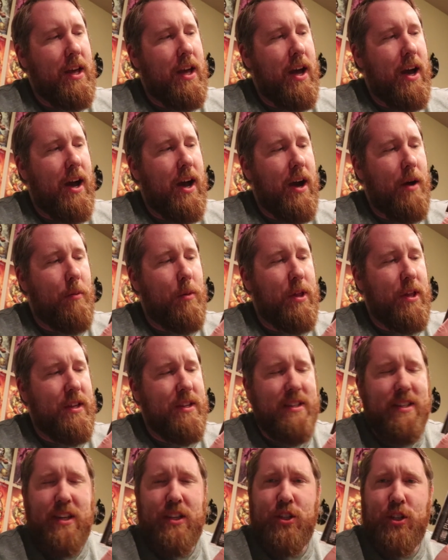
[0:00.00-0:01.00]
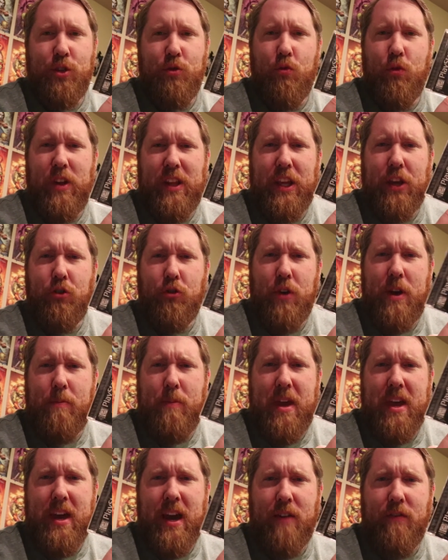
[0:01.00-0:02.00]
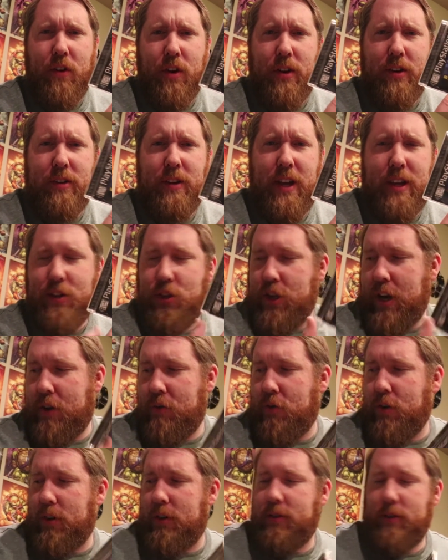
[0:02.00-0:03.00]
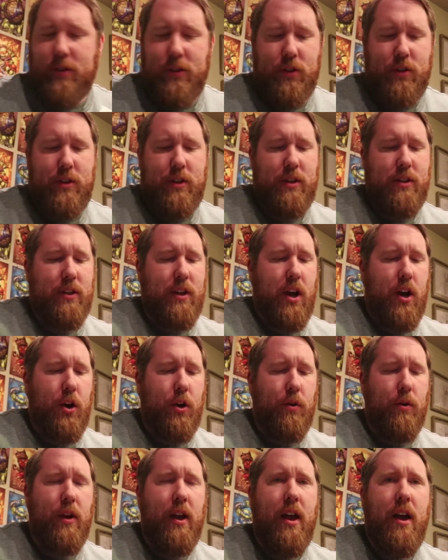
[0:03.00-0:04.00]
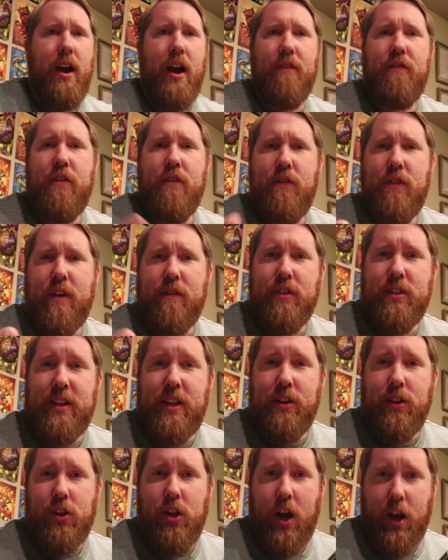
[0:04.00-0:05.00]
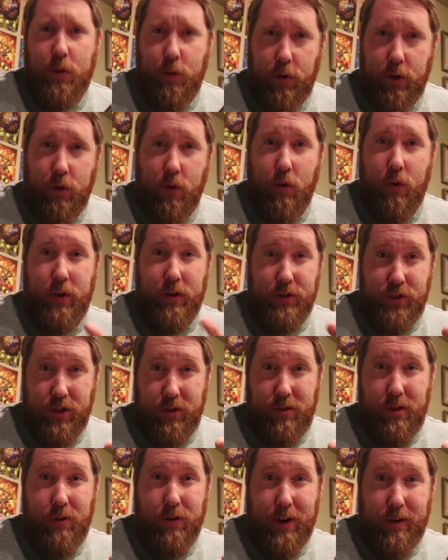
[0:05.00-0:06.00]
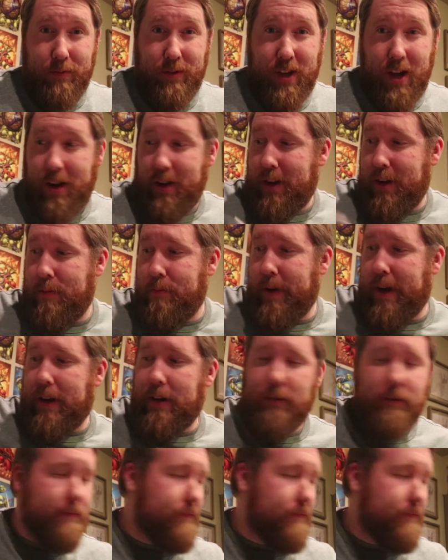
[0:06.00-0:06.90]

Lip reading: But it's just a really creepy cover in general. So if you've ever seen Clockwork Orange, you know what I'm talking about.